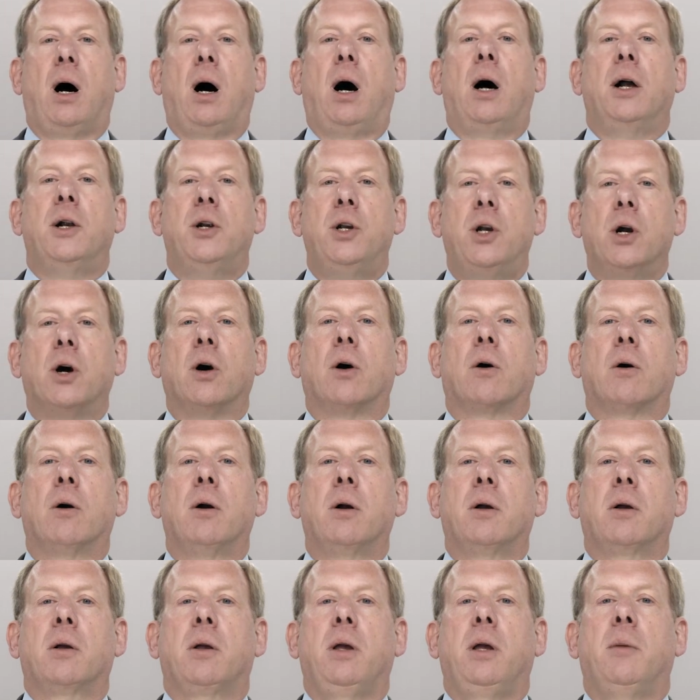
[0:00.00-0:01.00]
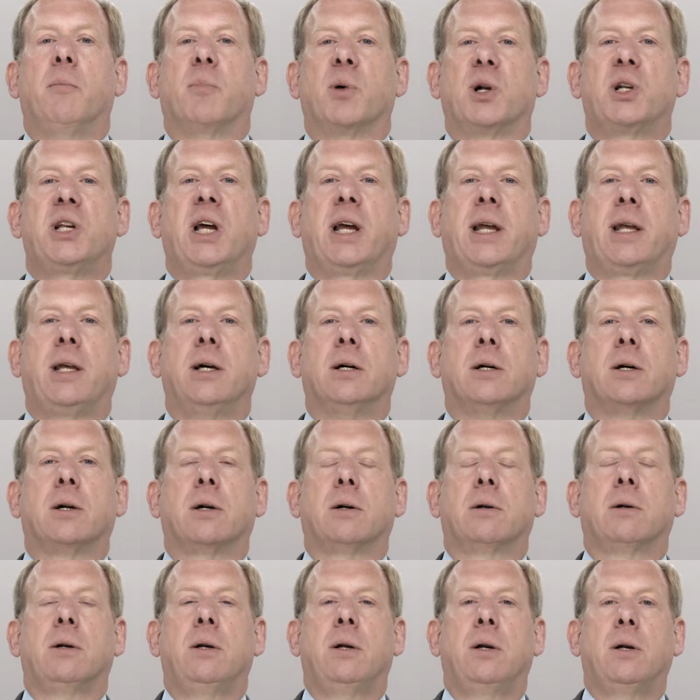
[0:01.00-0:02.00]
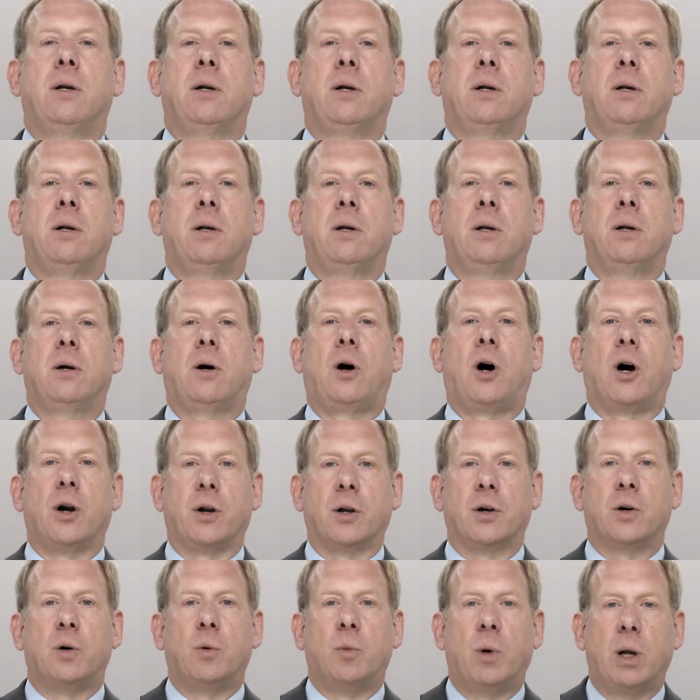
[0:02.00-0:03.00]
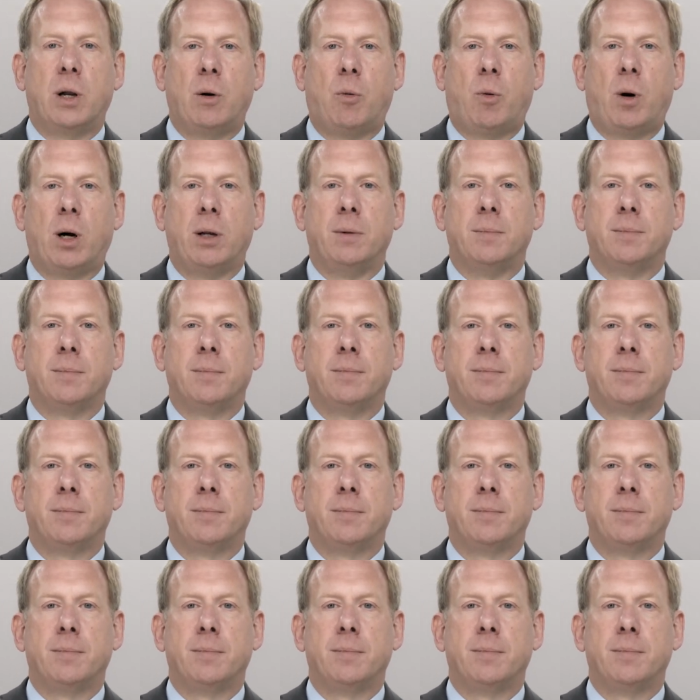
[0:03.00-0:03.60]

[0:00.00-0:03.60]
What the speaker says: under, in particular, Article 101.